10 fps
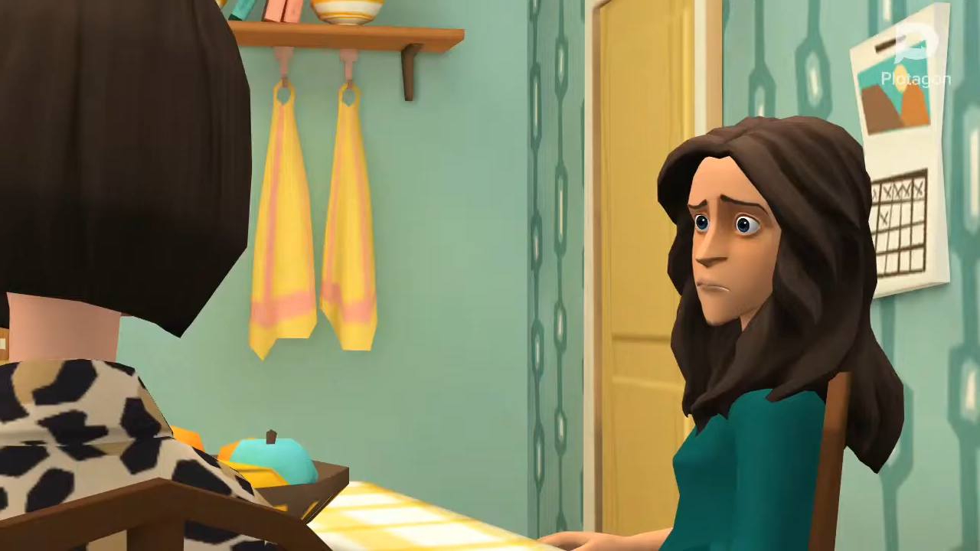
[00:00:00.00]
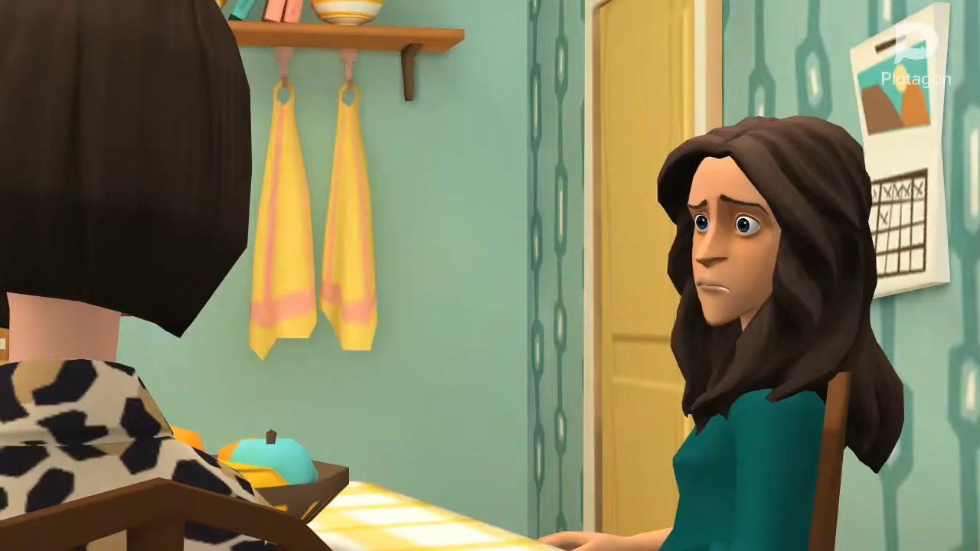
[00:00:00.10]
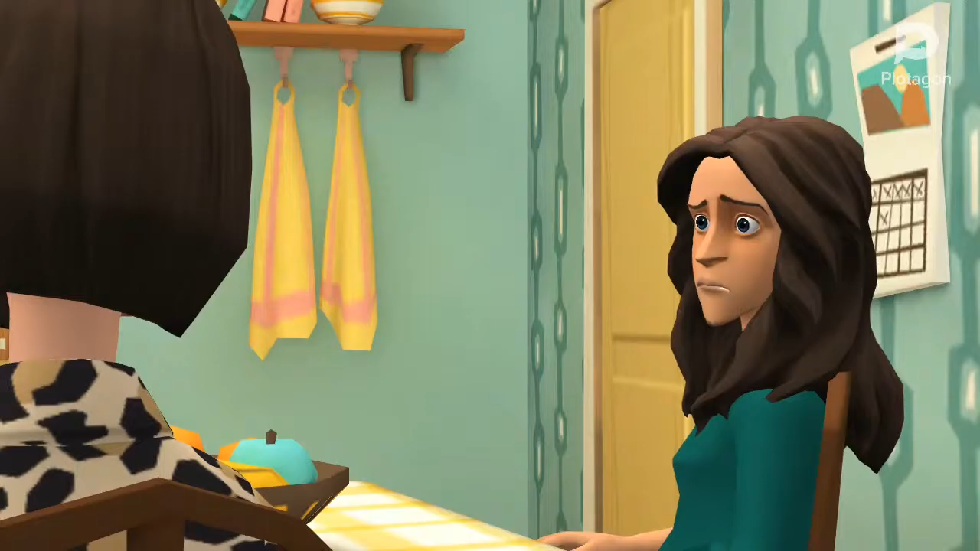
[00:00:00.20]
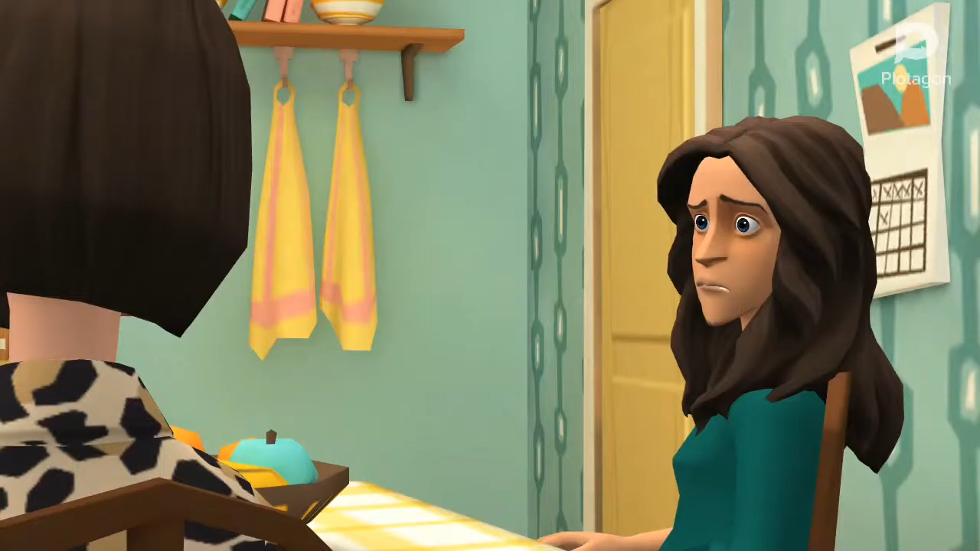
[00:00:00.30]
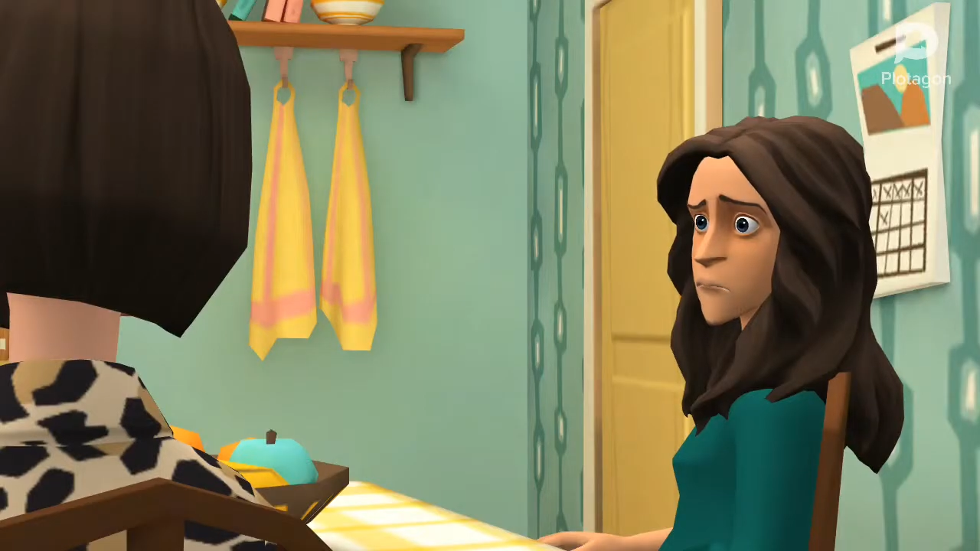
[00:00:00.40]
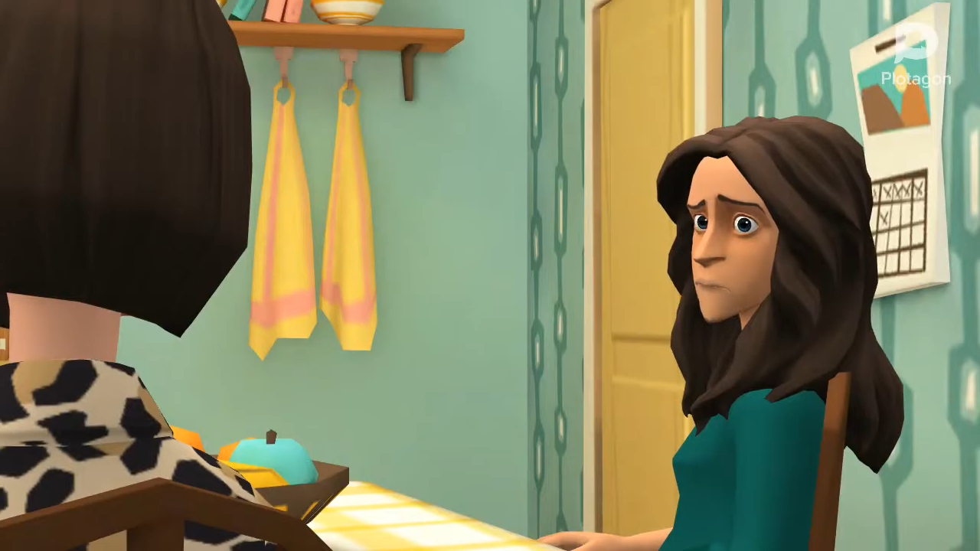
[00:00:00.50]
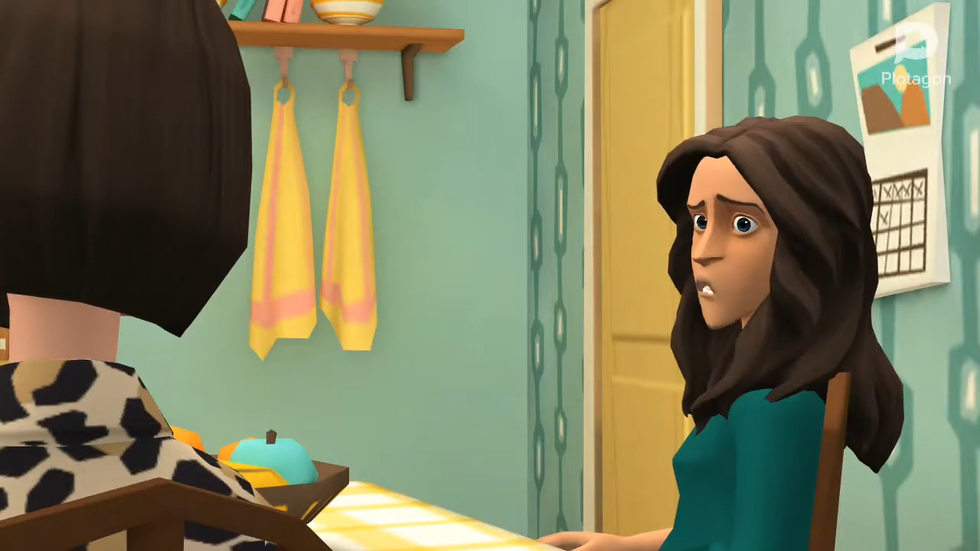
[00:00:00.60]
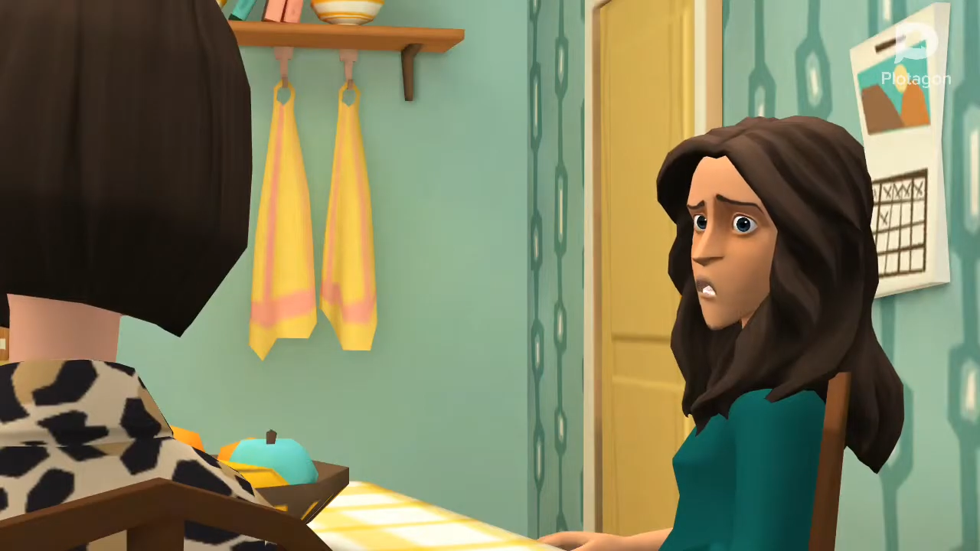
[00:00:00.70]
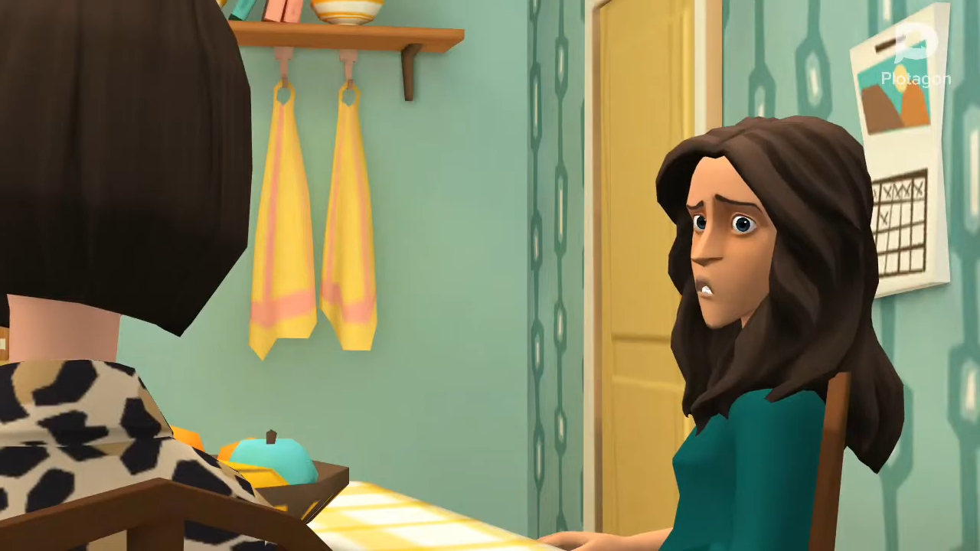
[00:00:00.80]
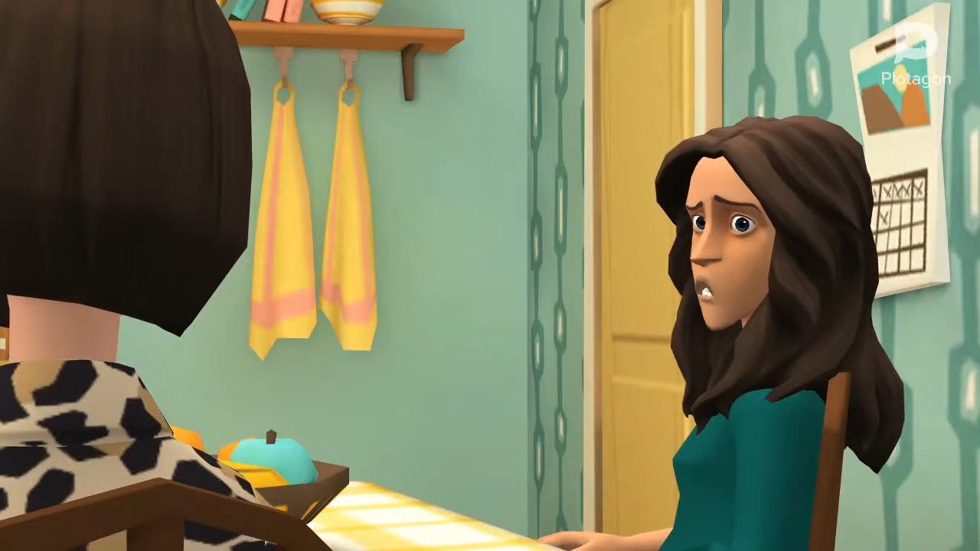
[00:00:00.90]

You know this app I'm